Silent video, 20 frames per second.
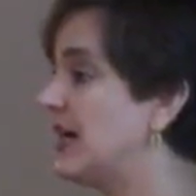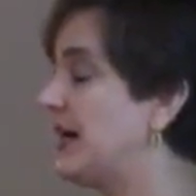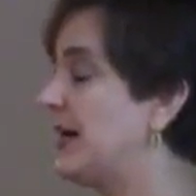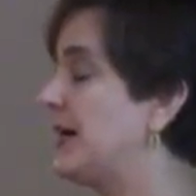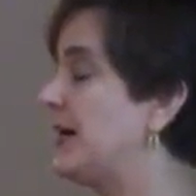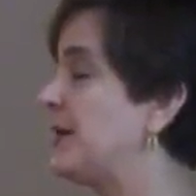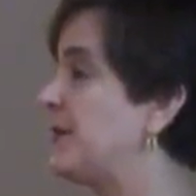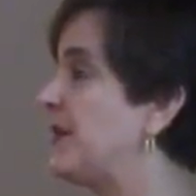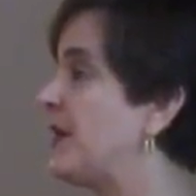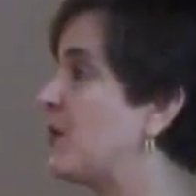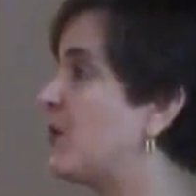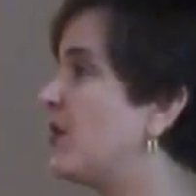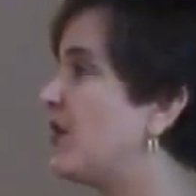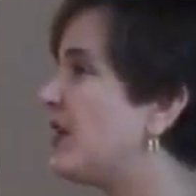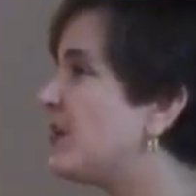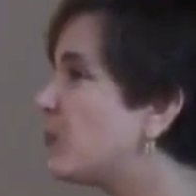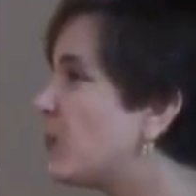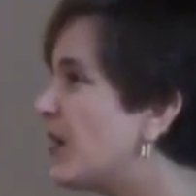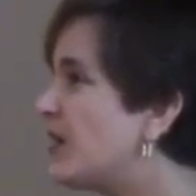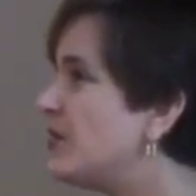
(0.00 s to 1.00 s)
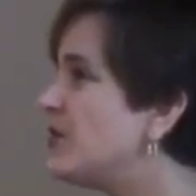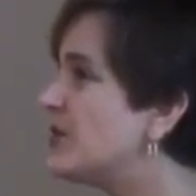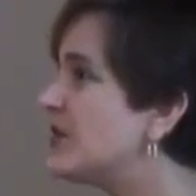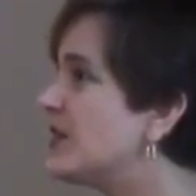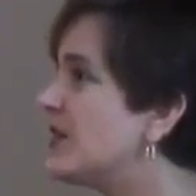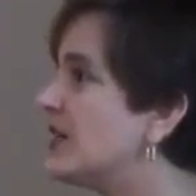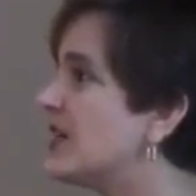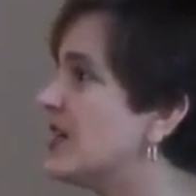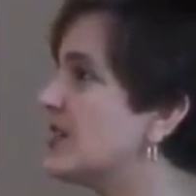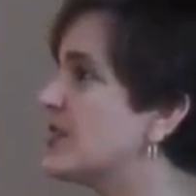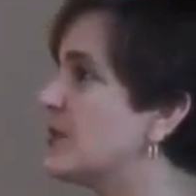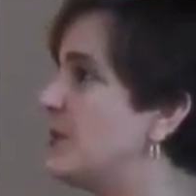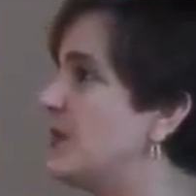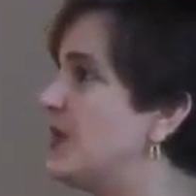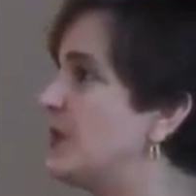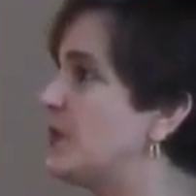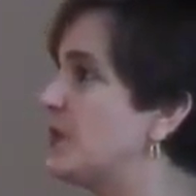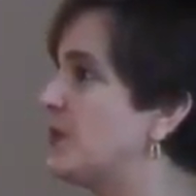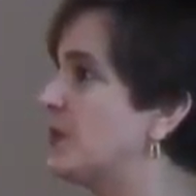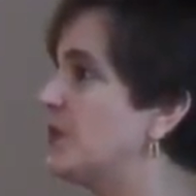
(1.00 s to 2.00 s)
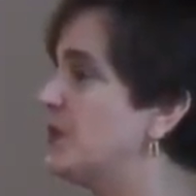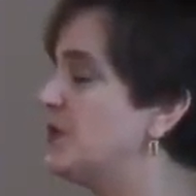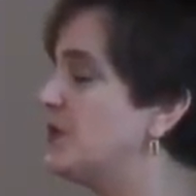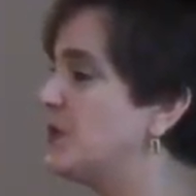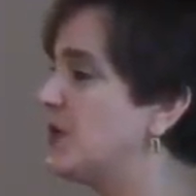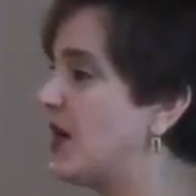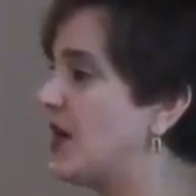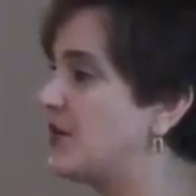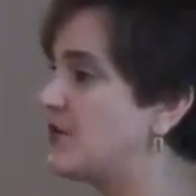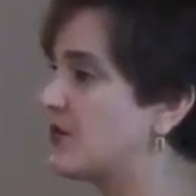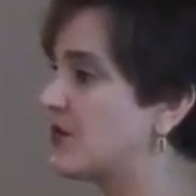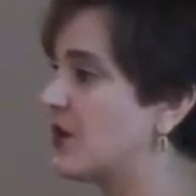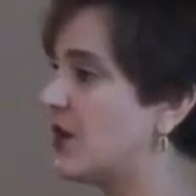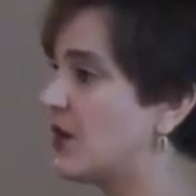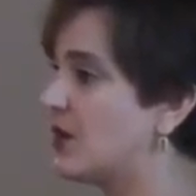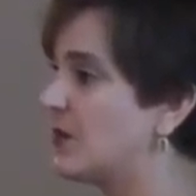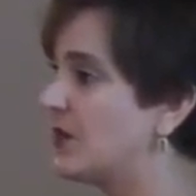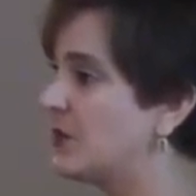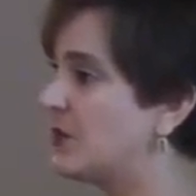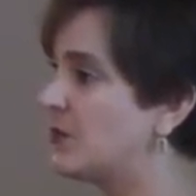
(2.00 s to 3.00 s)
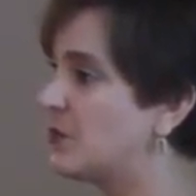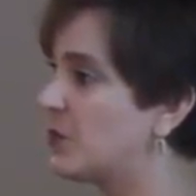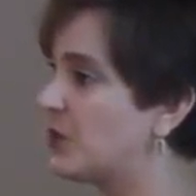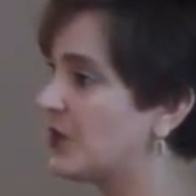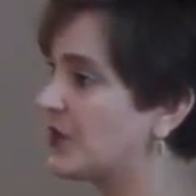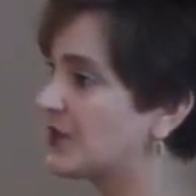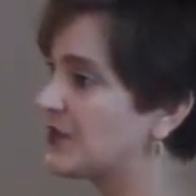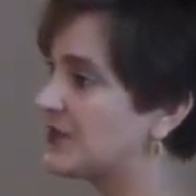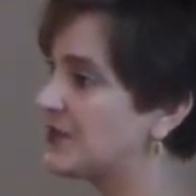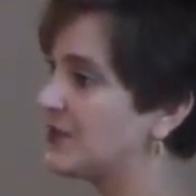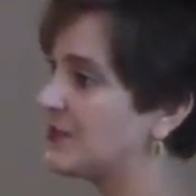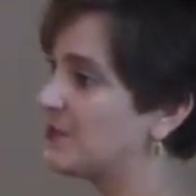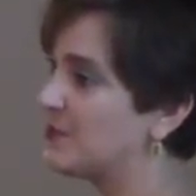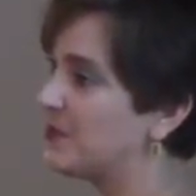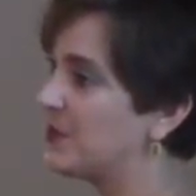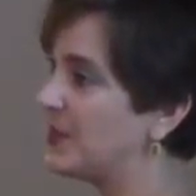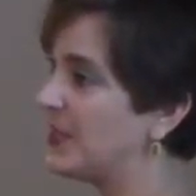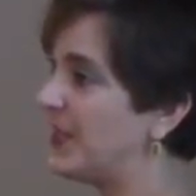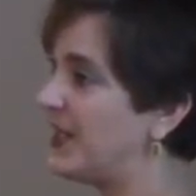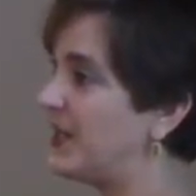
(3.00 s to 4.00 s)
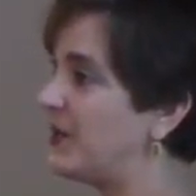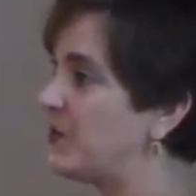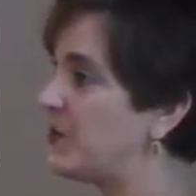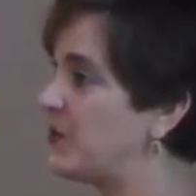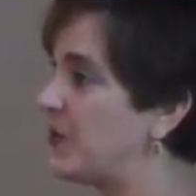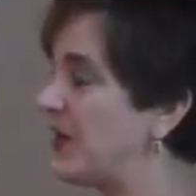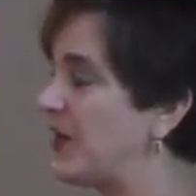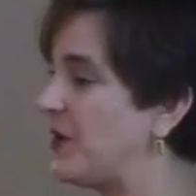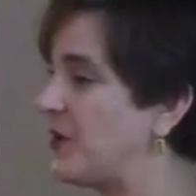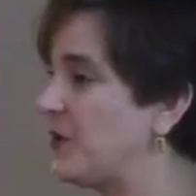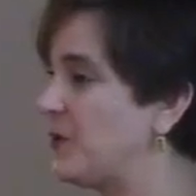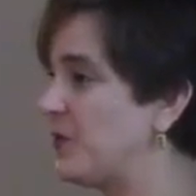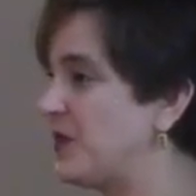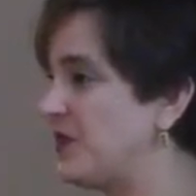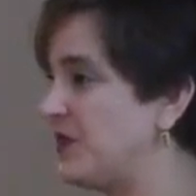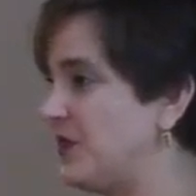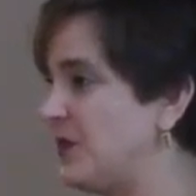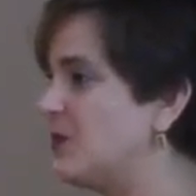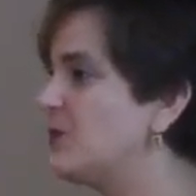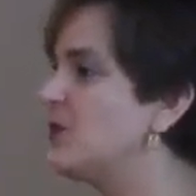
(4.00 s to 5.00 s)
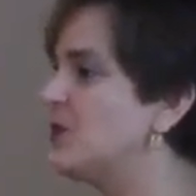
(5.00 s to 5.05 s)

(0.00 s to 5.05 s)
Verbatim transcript: Um, and when you can get the people who do hydrocarbon work to play well with you,